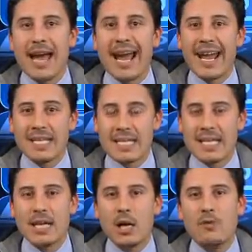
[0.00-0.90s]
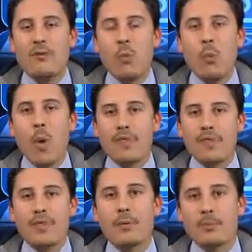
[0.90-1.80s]
an idea of
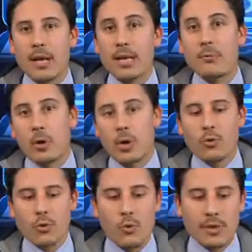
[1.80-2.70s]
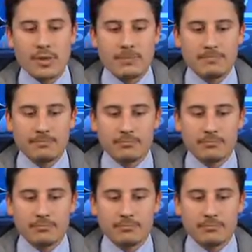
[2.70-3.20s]
what their money will go towards.